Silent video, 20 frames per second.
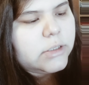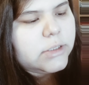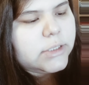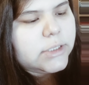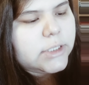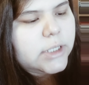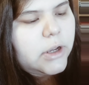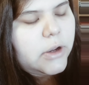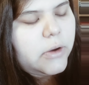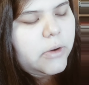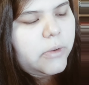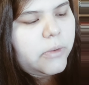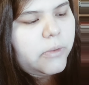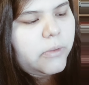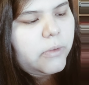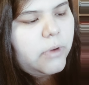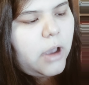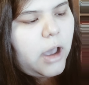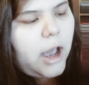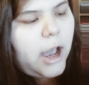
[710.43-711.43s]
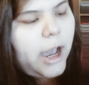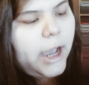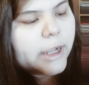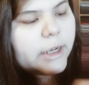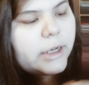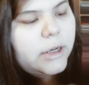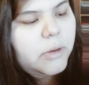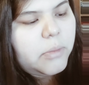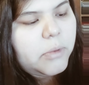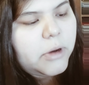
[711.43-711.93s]
So I
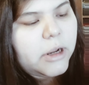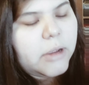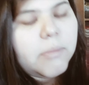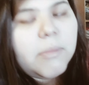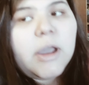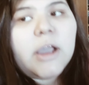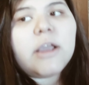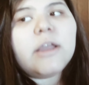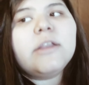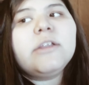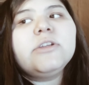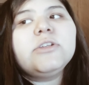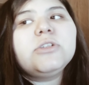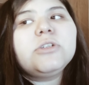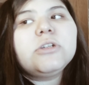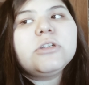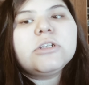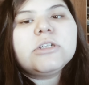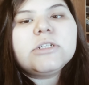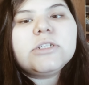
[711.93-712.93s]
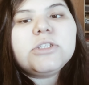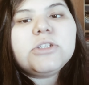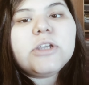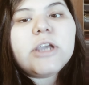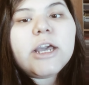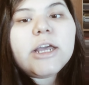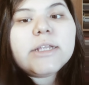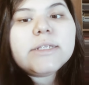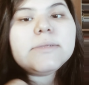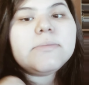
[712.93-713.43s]
ended up bringing my conditioner because, you
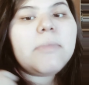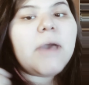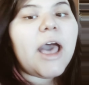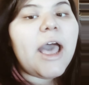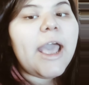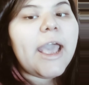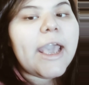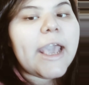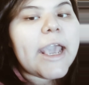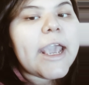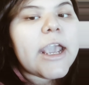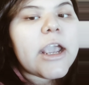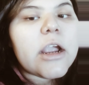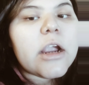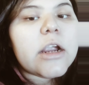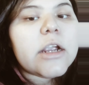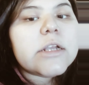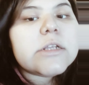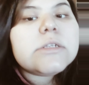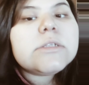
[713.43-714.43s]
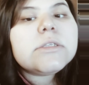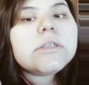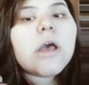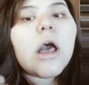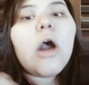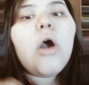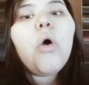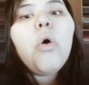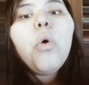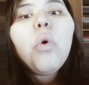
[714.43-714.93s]
guys, my hair is
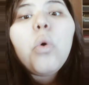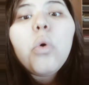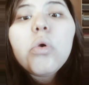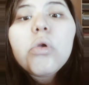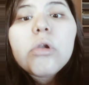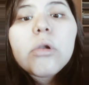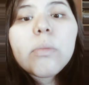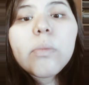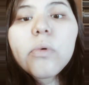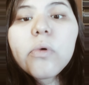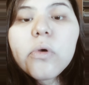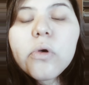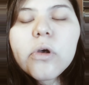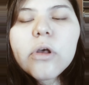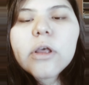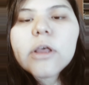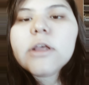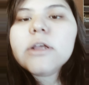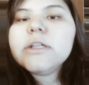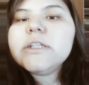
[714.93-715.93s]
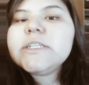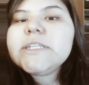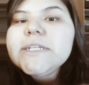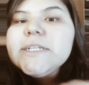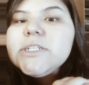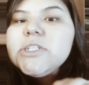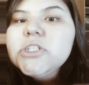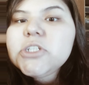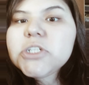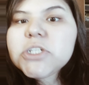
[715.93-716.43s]
horrible
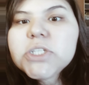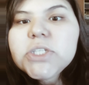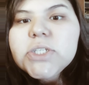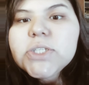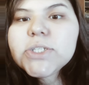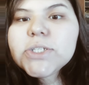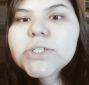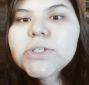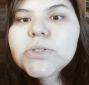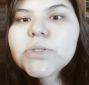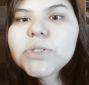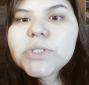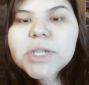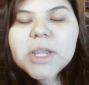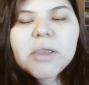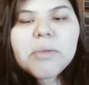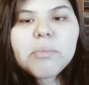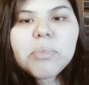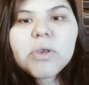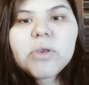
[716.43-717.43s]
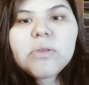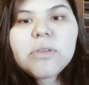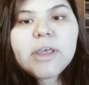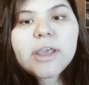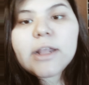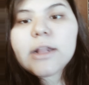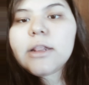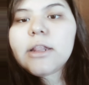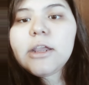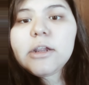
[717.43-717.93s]
to just use shampoo.
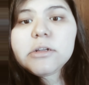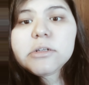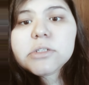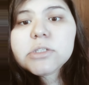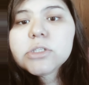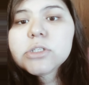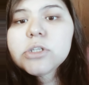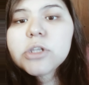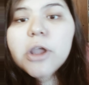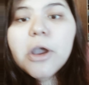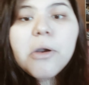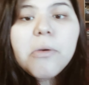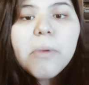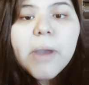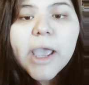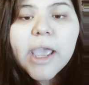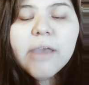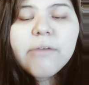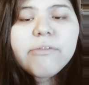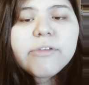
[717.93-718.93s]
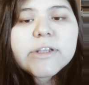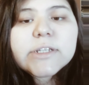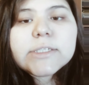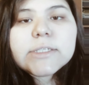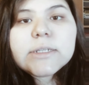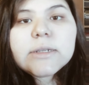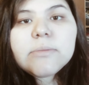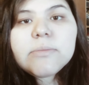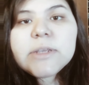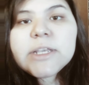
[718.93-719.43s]
Like, there's no way I'm
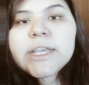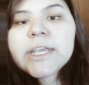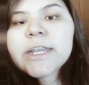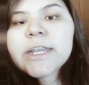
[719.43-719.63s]
fixing to be